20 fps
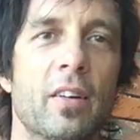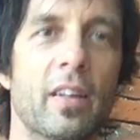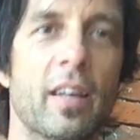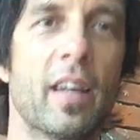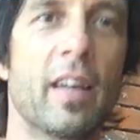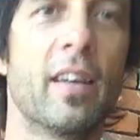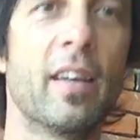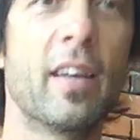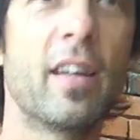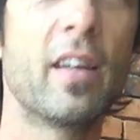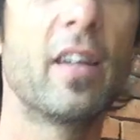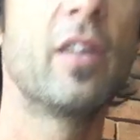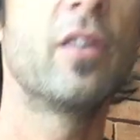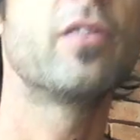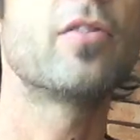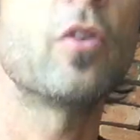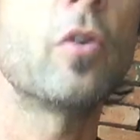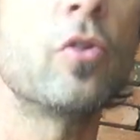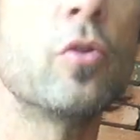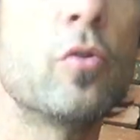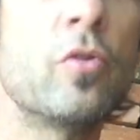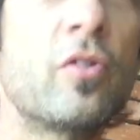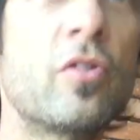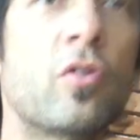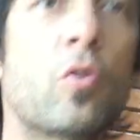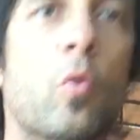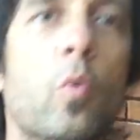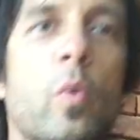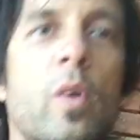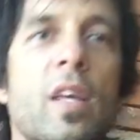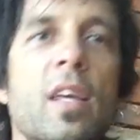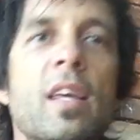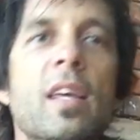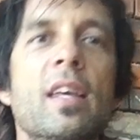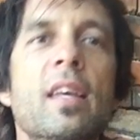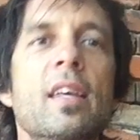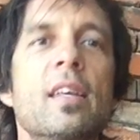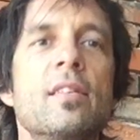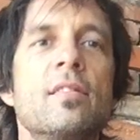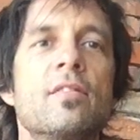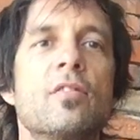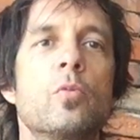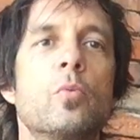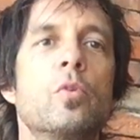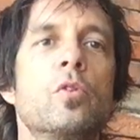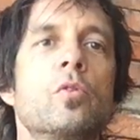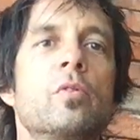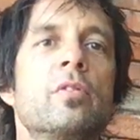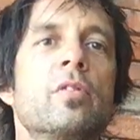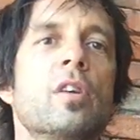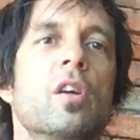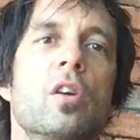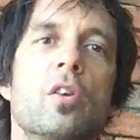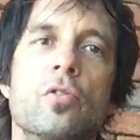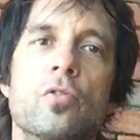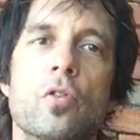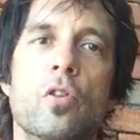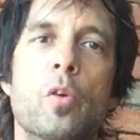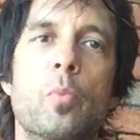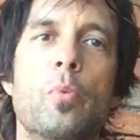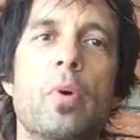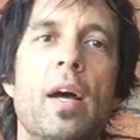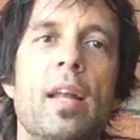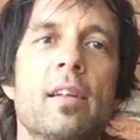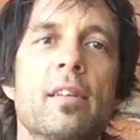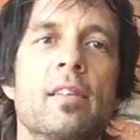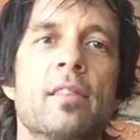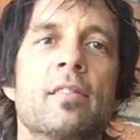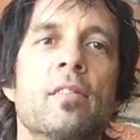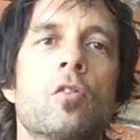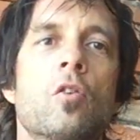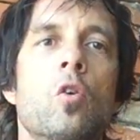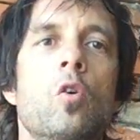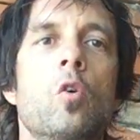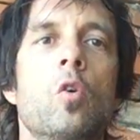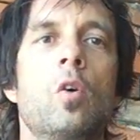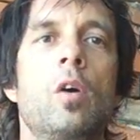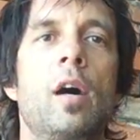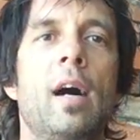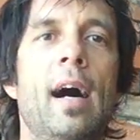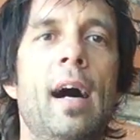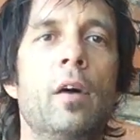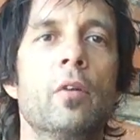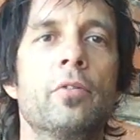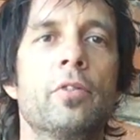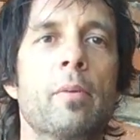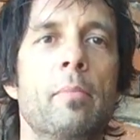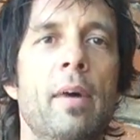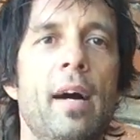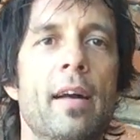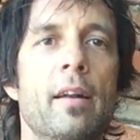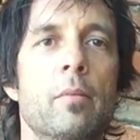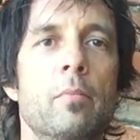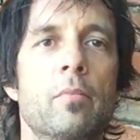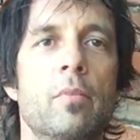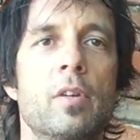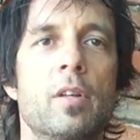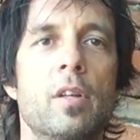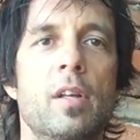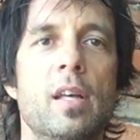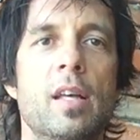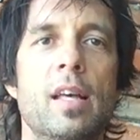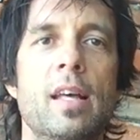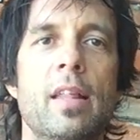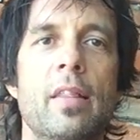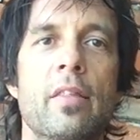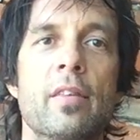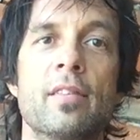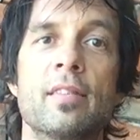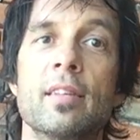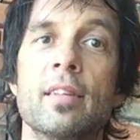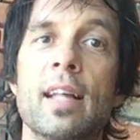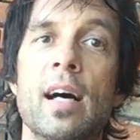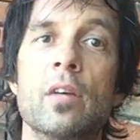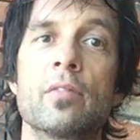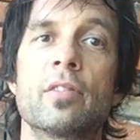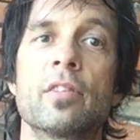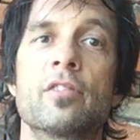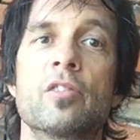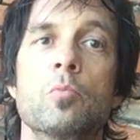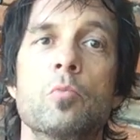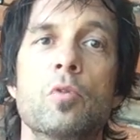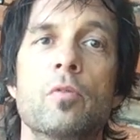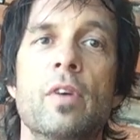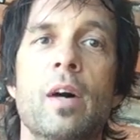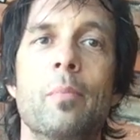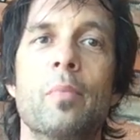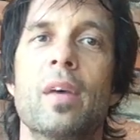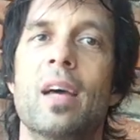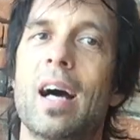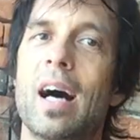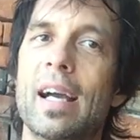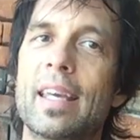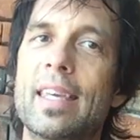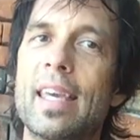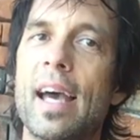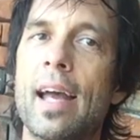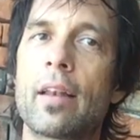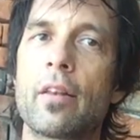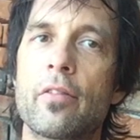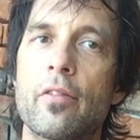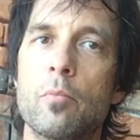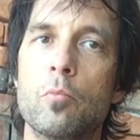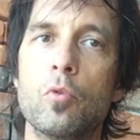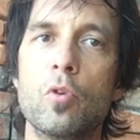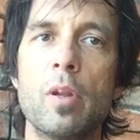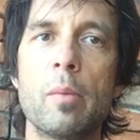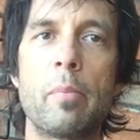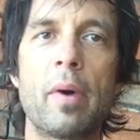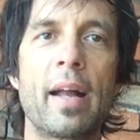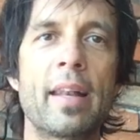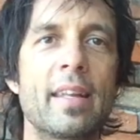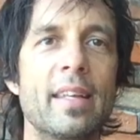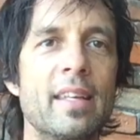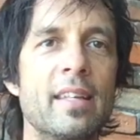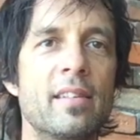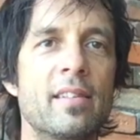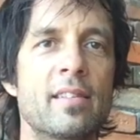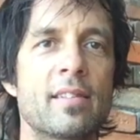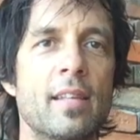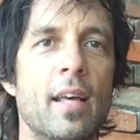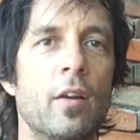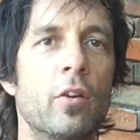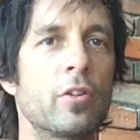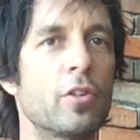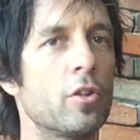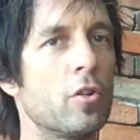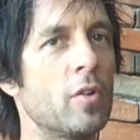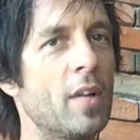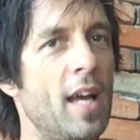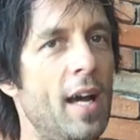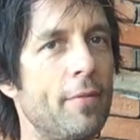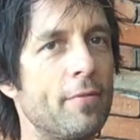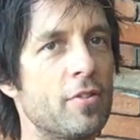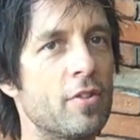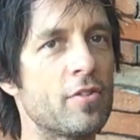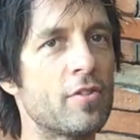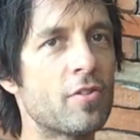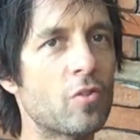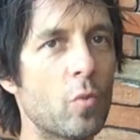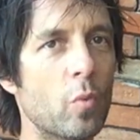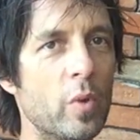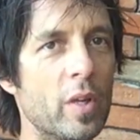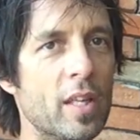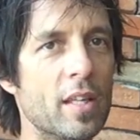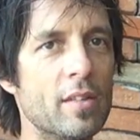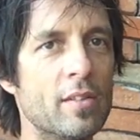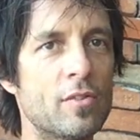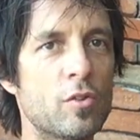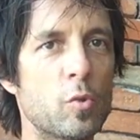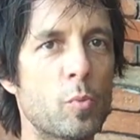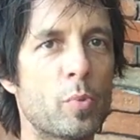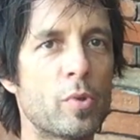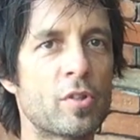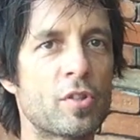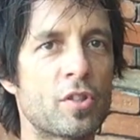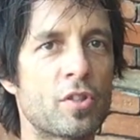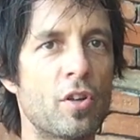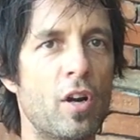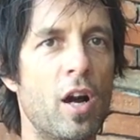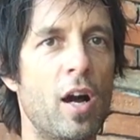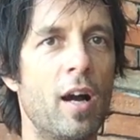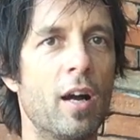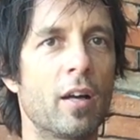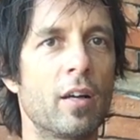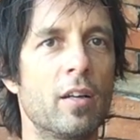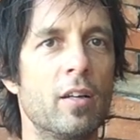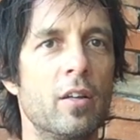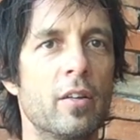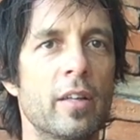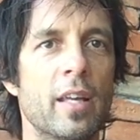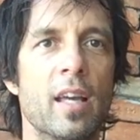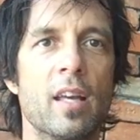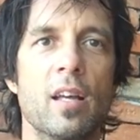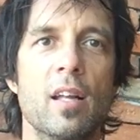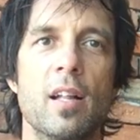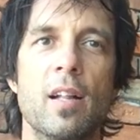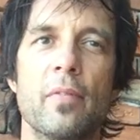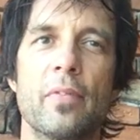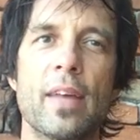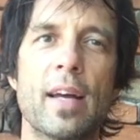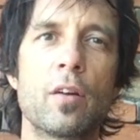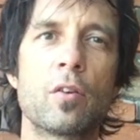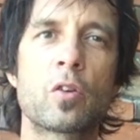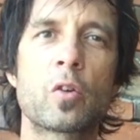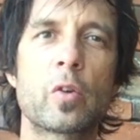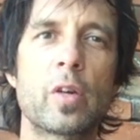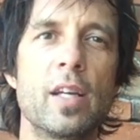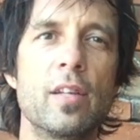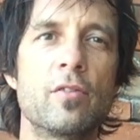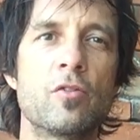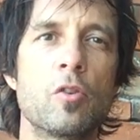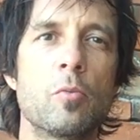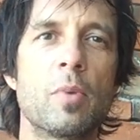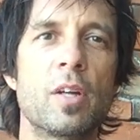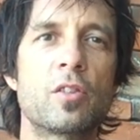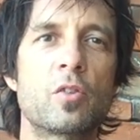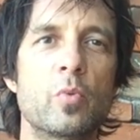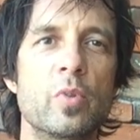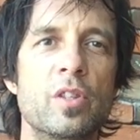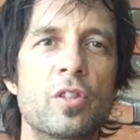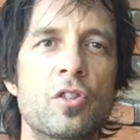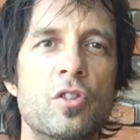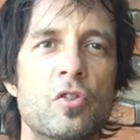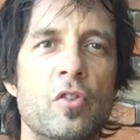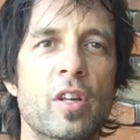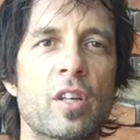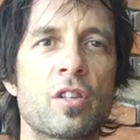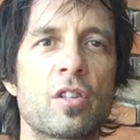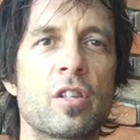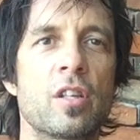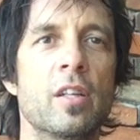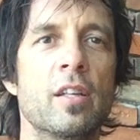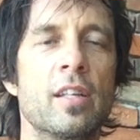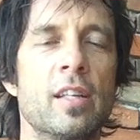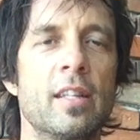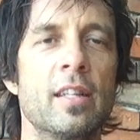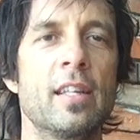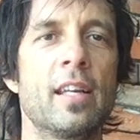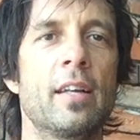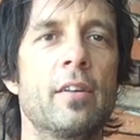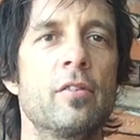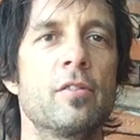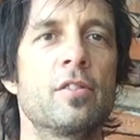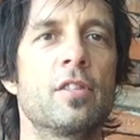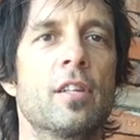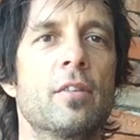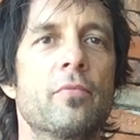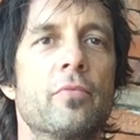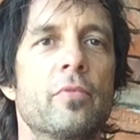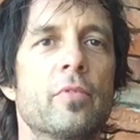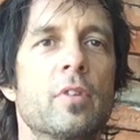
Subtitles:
Okay, so you squeeze the roots so the prana doesn't go out the bottom. This allows it to move up. Again, the Mula Bandha is subtle. You don't have to squeeze super strong. Okay, that'll create too much restriction in the energy.